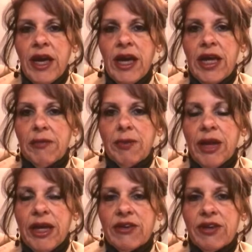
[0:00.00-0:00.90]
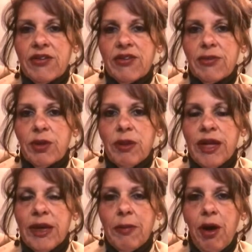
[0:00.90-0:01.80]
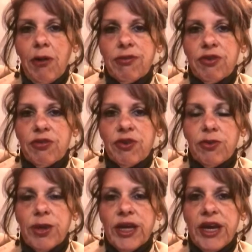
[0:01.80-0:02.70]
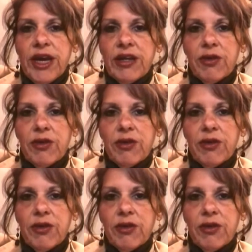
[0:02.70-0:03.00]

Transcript: and planted some remaining bulbs over the weekend.